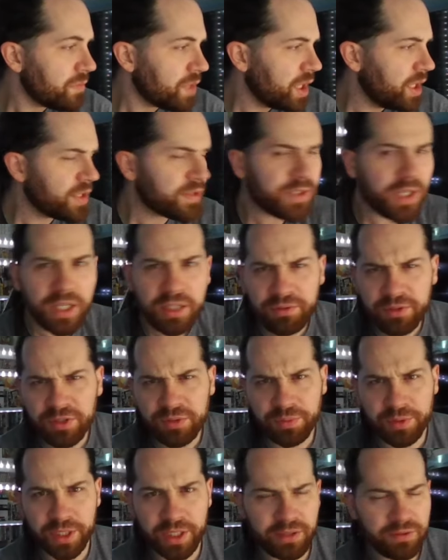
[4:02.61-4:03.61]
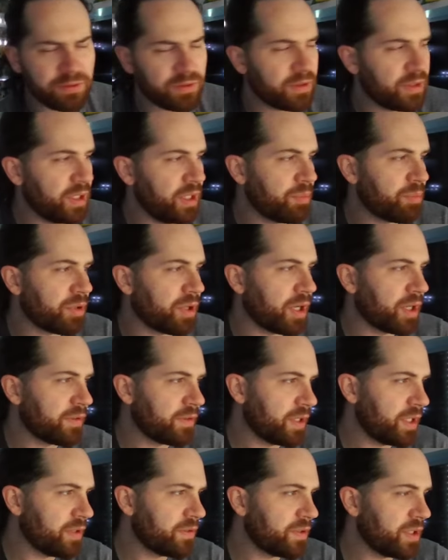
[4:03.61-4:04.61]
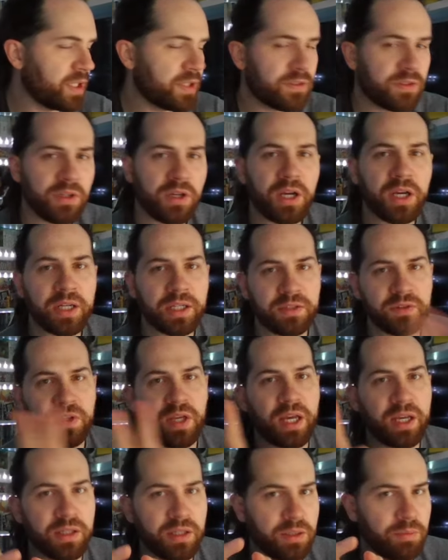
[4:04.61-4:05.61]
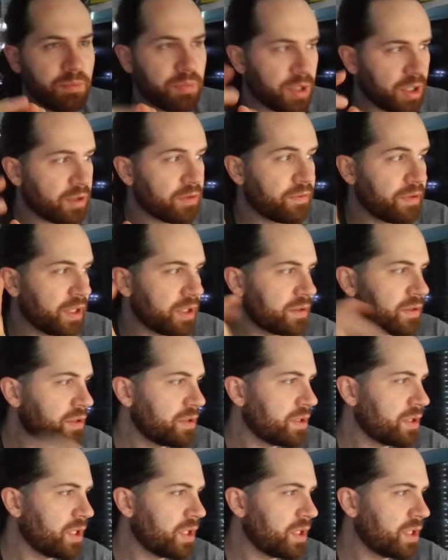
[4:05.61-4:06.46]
this kind of explains the process. It's not exactly perfect.